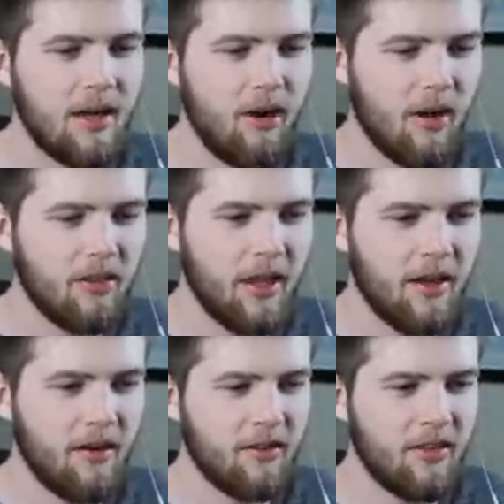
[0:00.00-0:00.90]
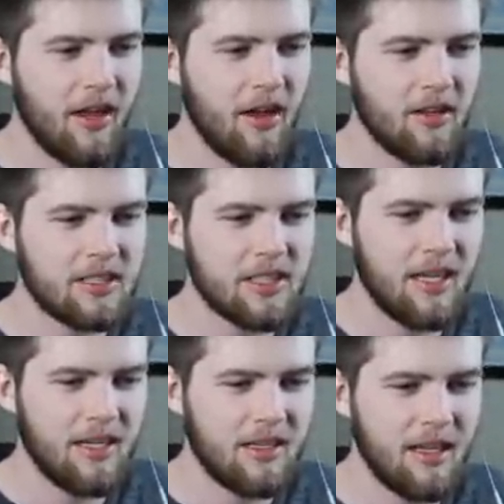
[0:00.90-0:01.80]
They're all, they're, they all
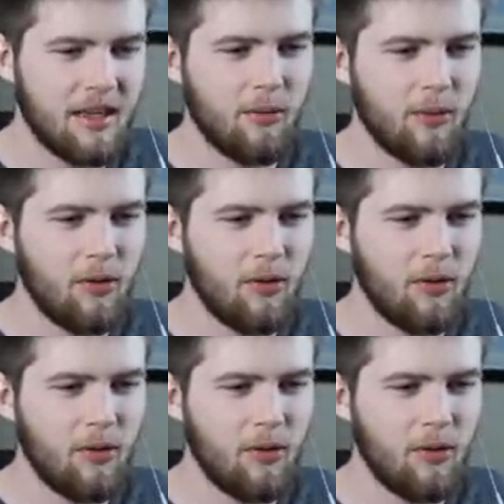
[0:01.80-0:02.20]
decided that they